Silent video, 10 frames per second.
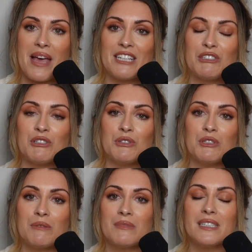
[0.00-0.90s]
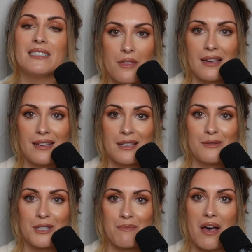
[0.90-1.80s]
bedroom, thinking it
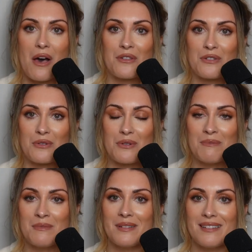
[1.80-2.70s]
was the bathroom,